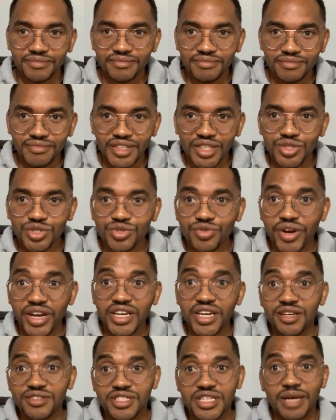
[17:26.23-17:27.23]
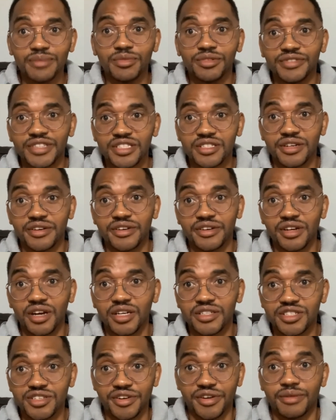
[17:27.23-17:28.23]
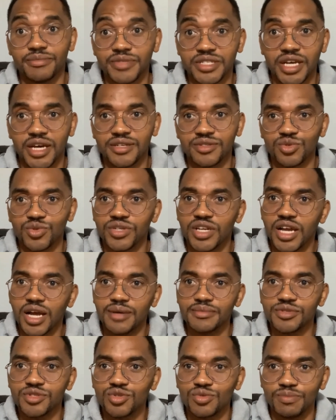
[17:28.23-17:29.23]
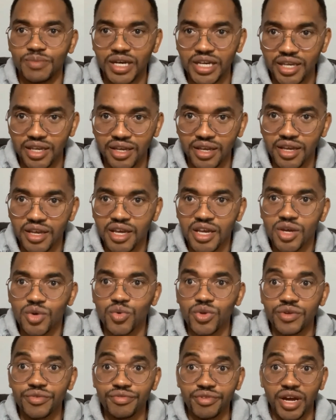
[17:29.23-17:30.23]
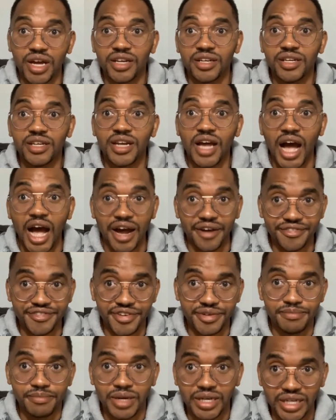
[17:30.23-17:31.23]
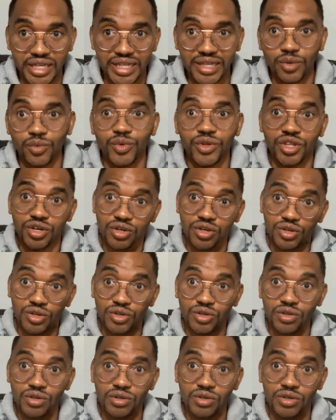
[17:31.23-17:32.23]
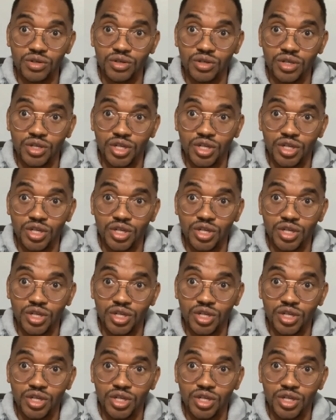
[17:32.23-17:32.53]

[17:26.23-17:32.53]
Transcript: Because right now, some of us are not circumcised when it comes to money we run after money with all